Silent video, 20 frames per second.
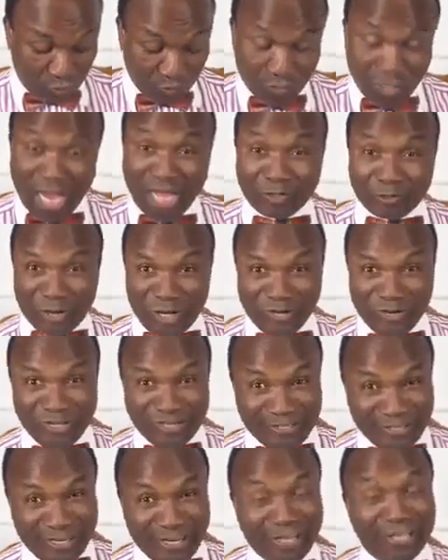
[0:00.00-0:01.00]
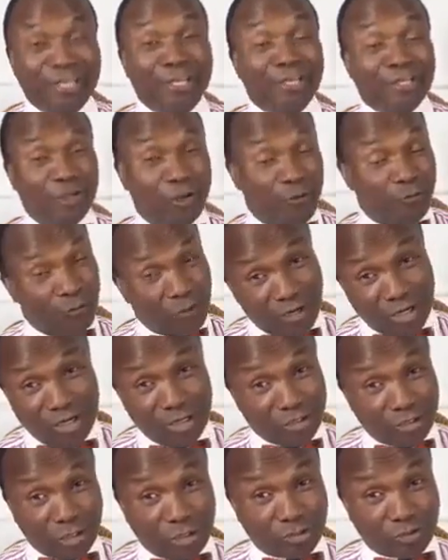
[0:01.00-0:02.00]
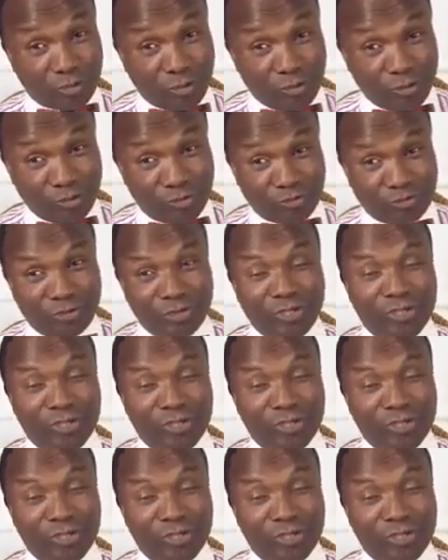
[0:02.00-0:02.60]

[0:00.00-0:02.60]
That's why you're a sinner. Don't follow the church rules.